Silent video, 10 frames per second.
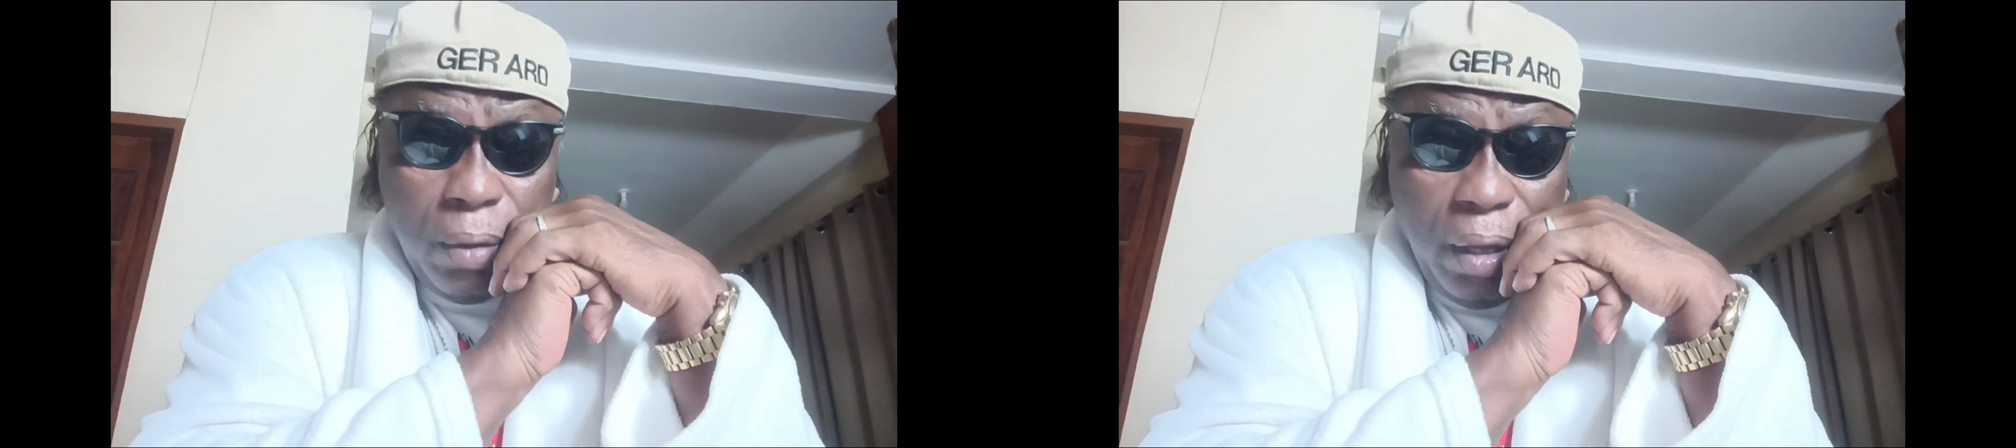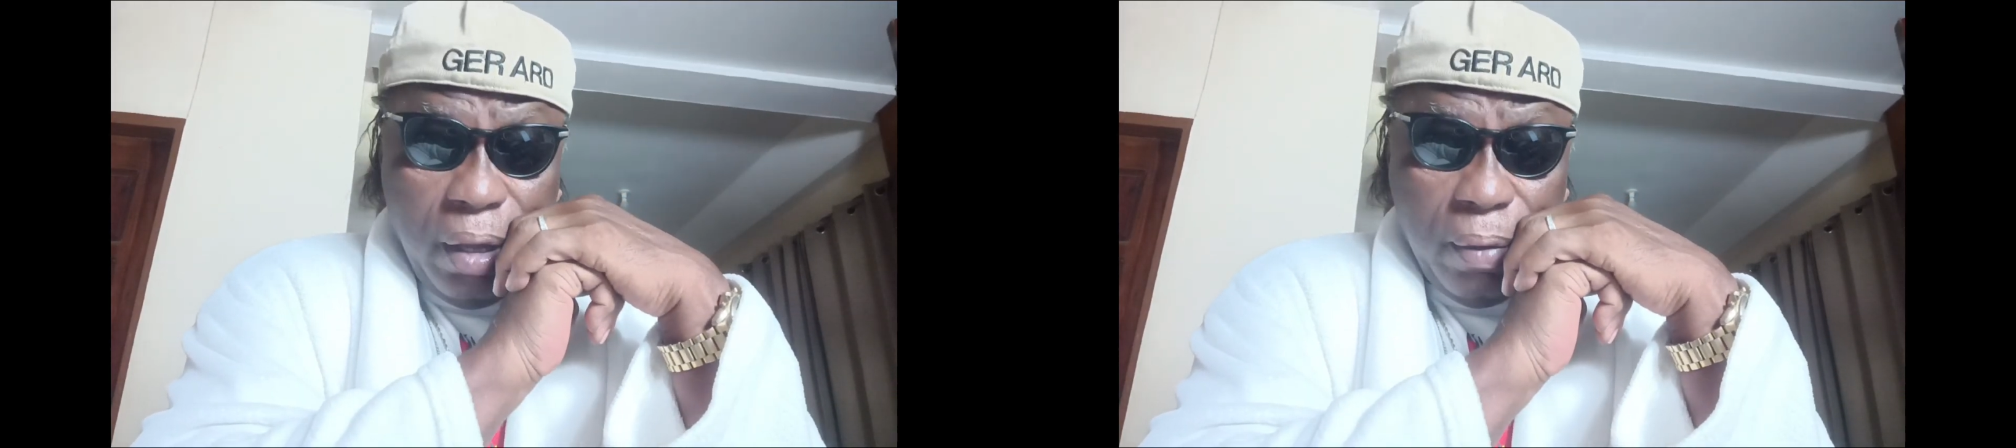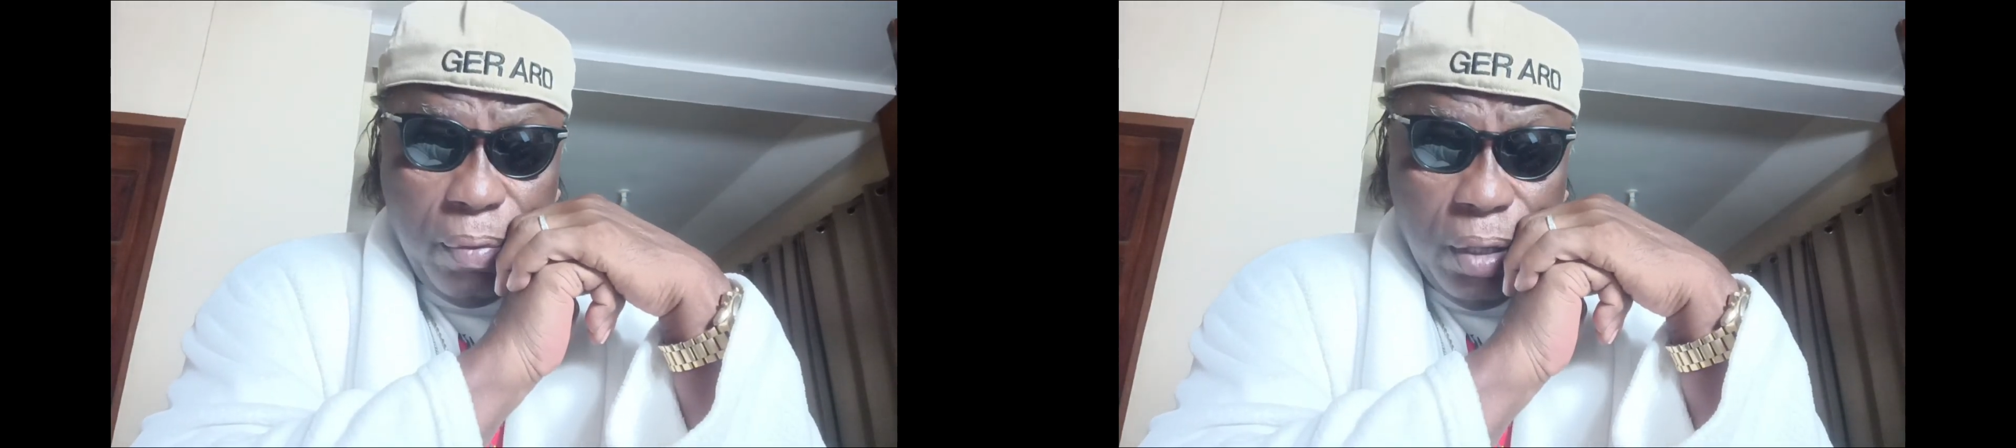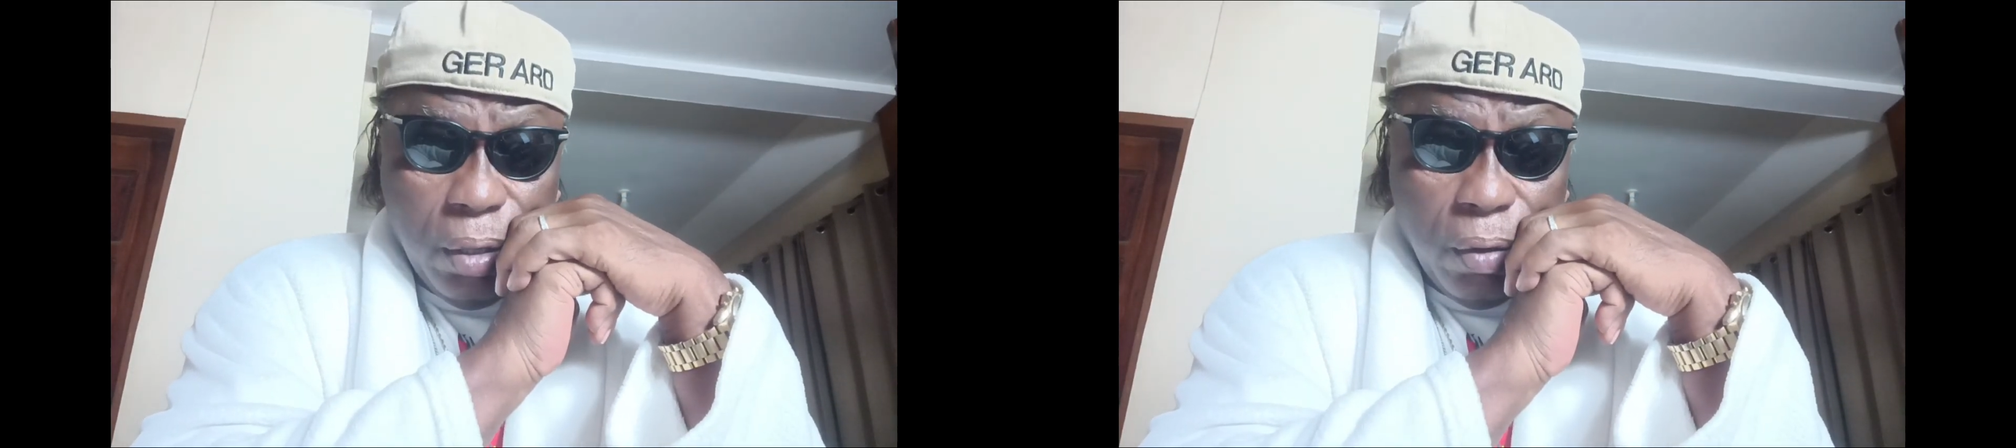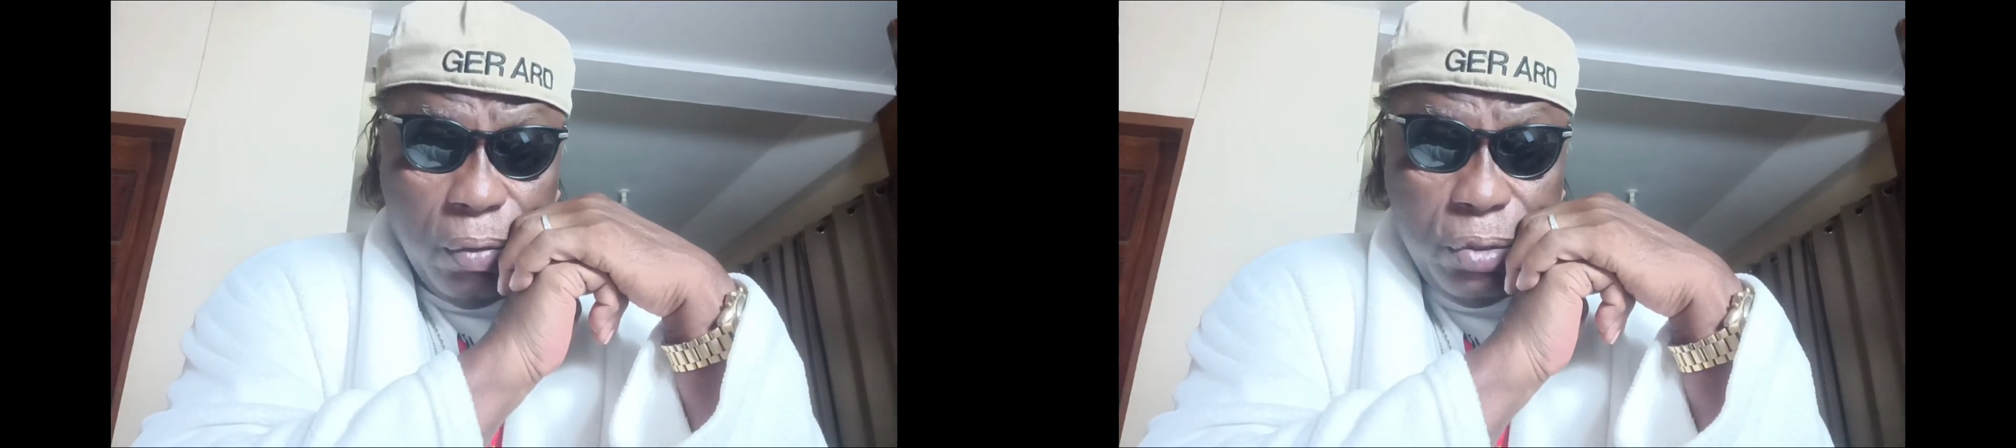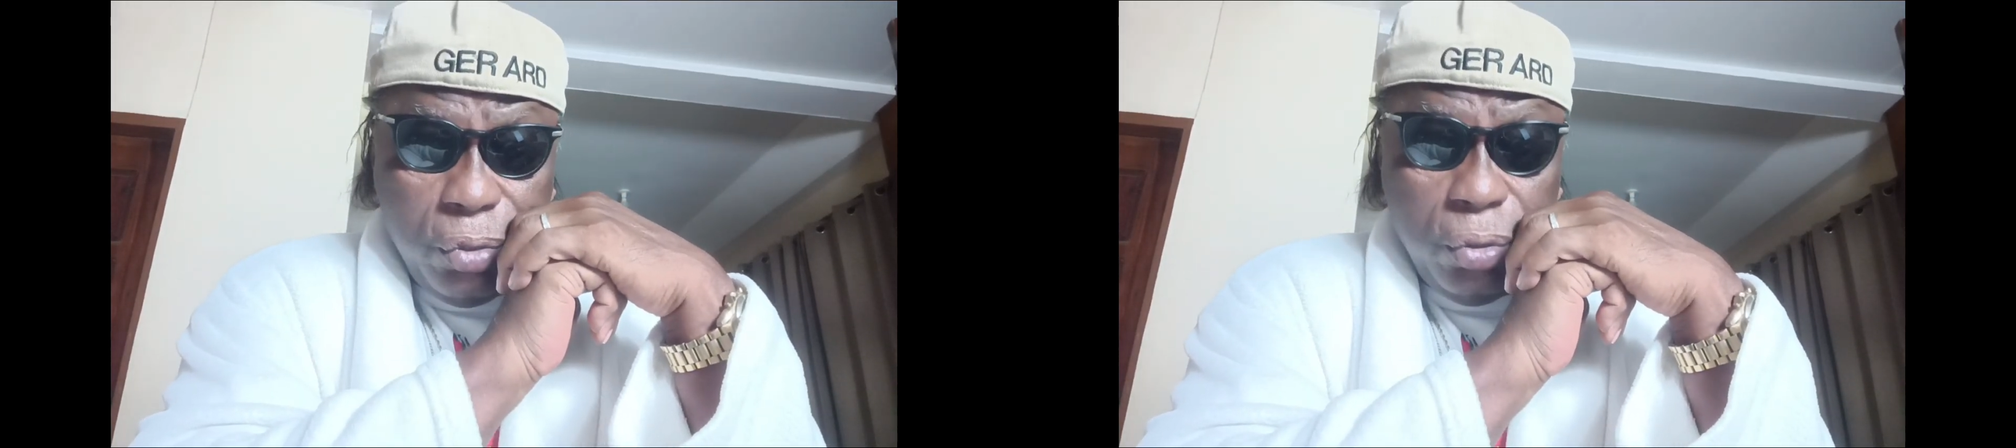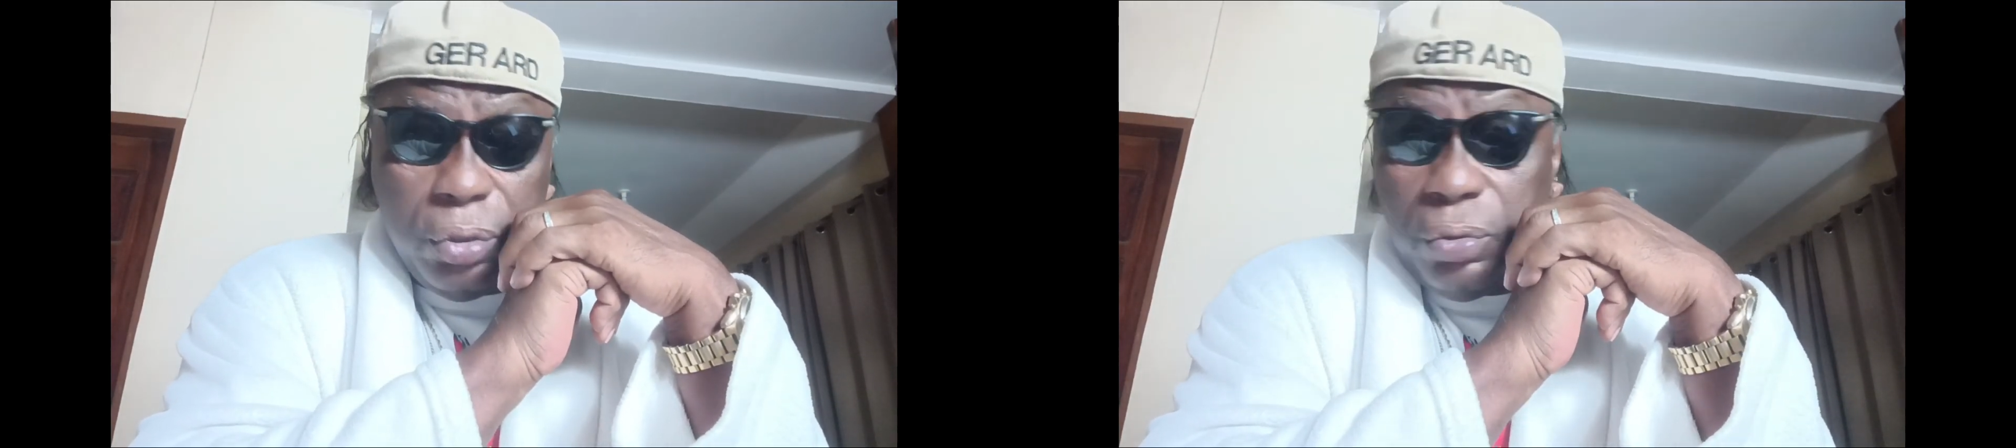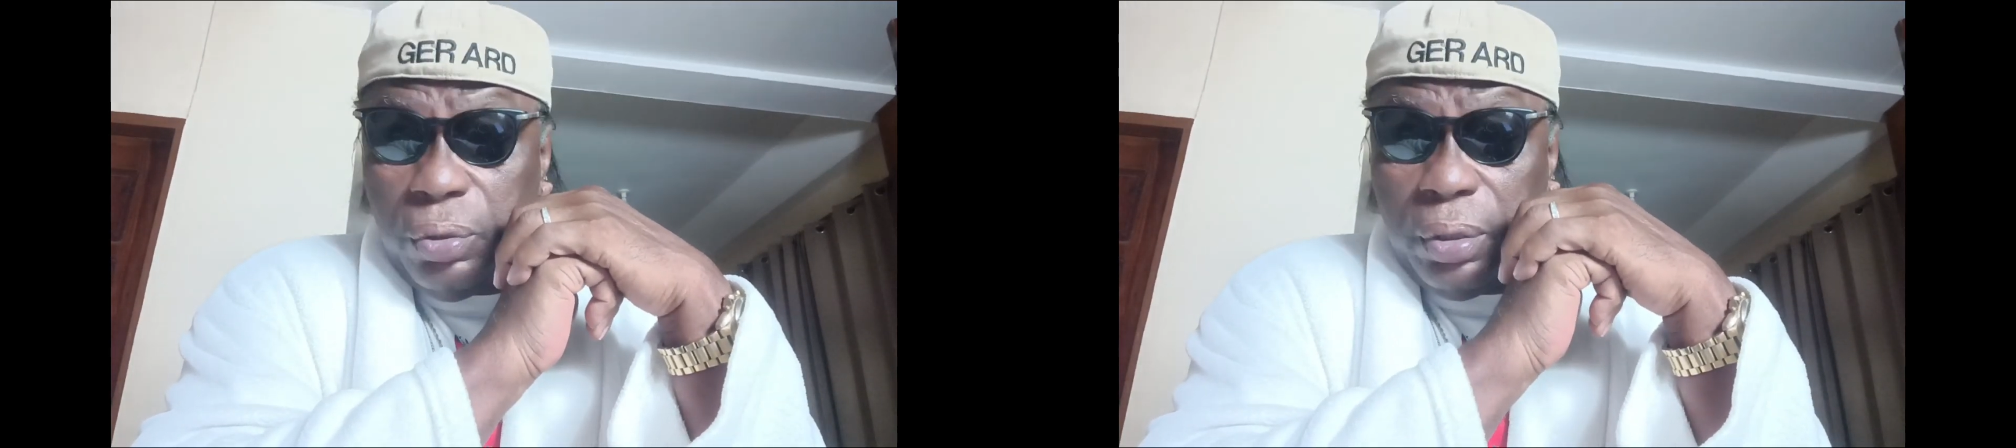and
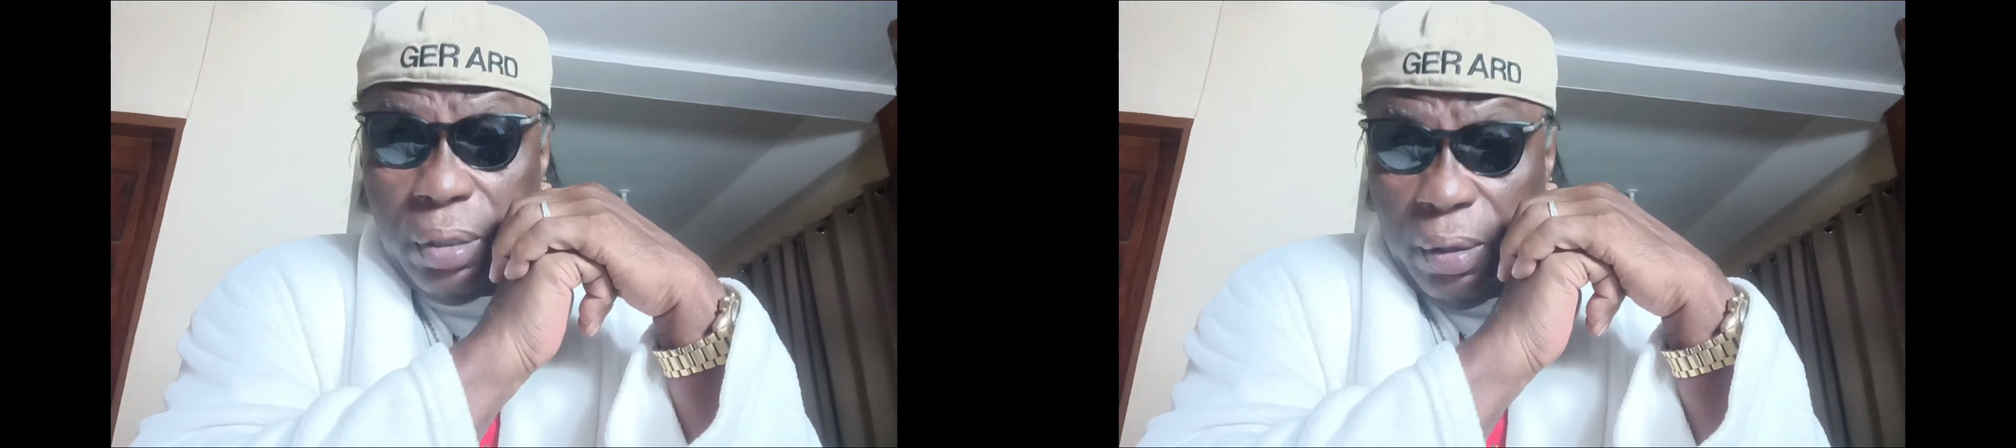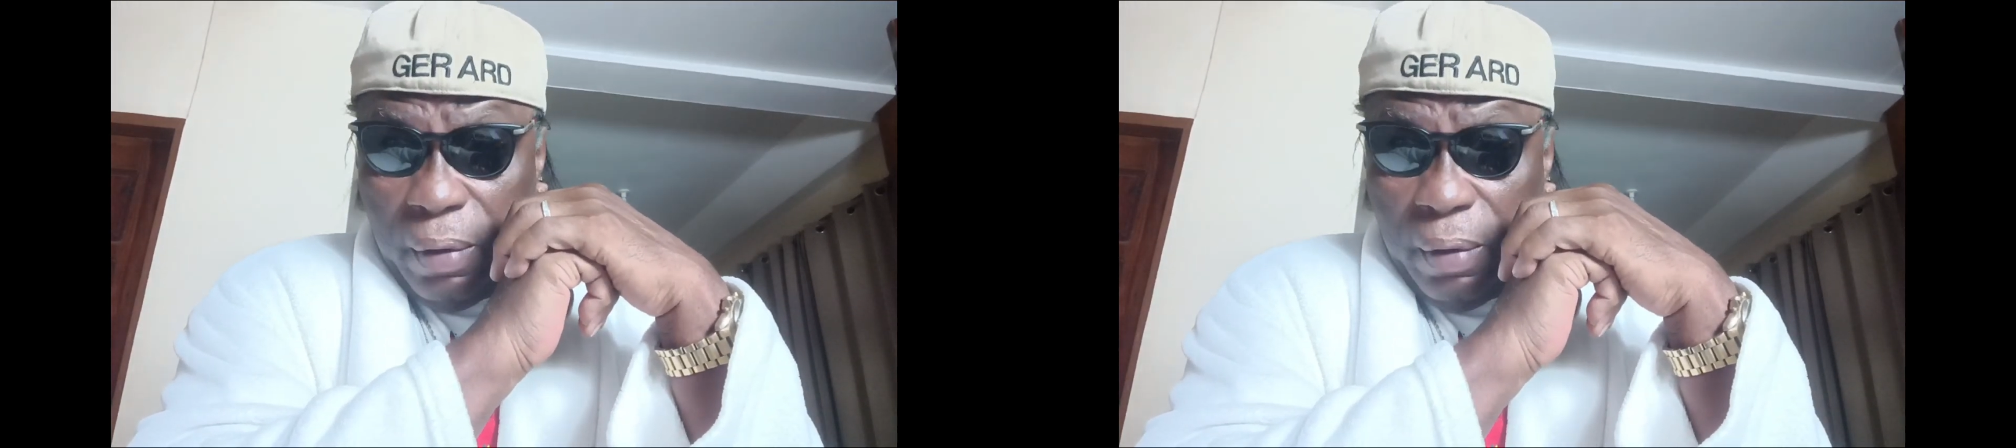truly, truly